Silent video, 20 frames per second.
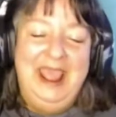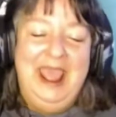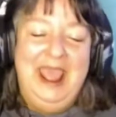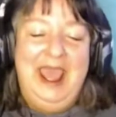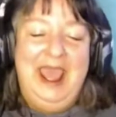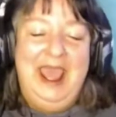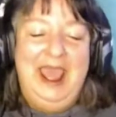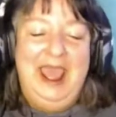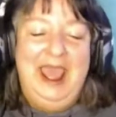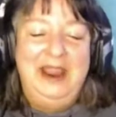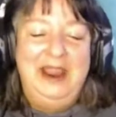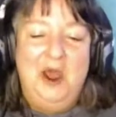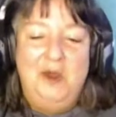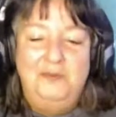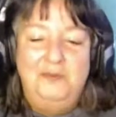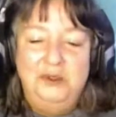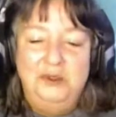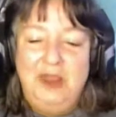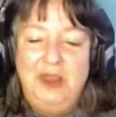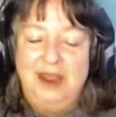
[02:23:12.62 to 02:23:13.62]
I
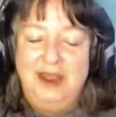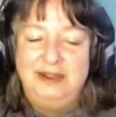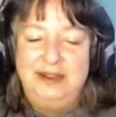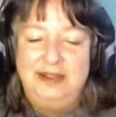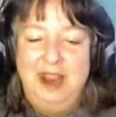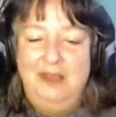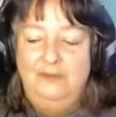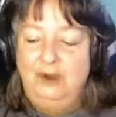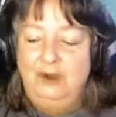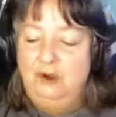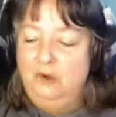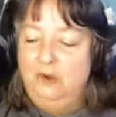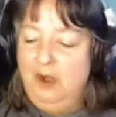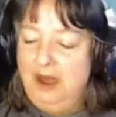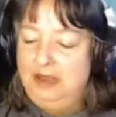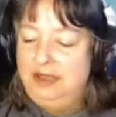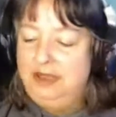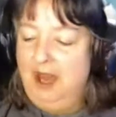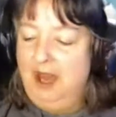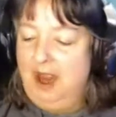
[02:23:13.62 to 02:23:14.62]
hope you guys have a
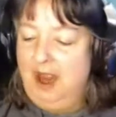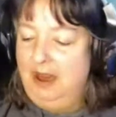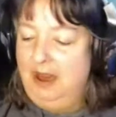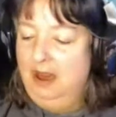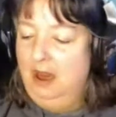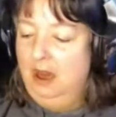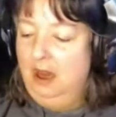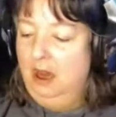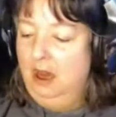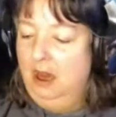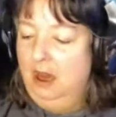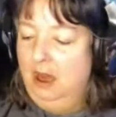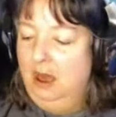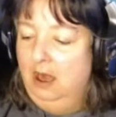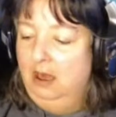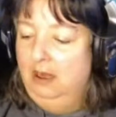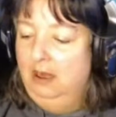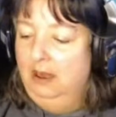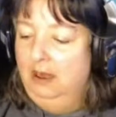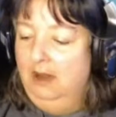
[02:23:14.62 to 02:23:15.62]
great day.
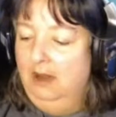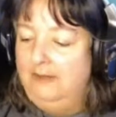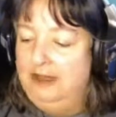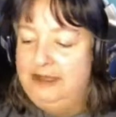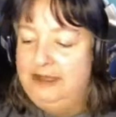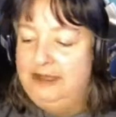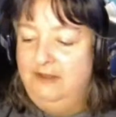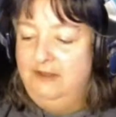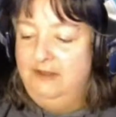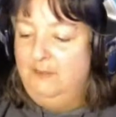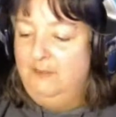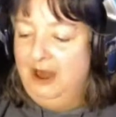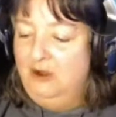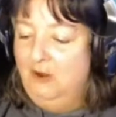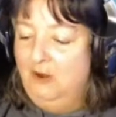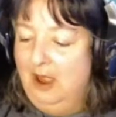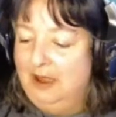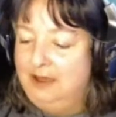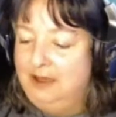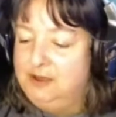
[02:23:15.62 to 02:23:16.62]
Let me see if my
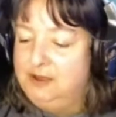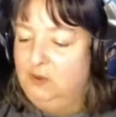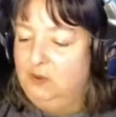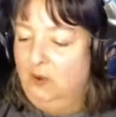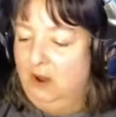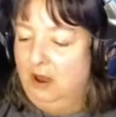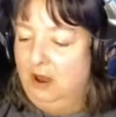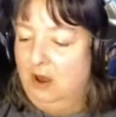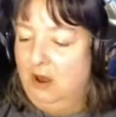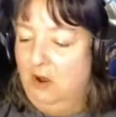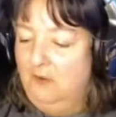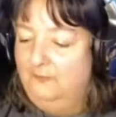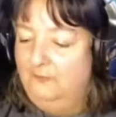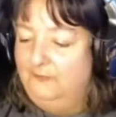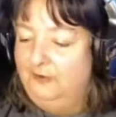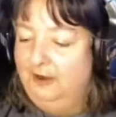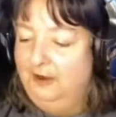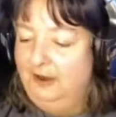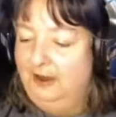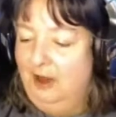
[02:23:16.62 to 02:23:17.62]
credits work.
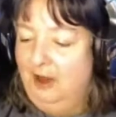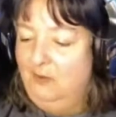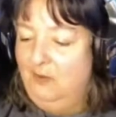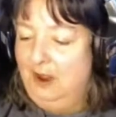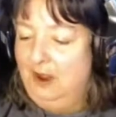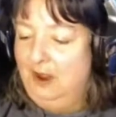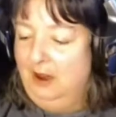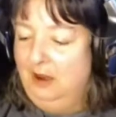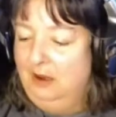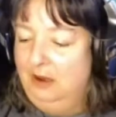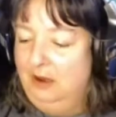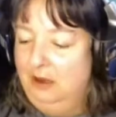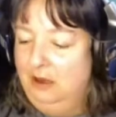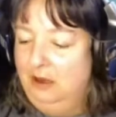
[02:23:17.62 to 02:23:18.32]
Hopefully they will.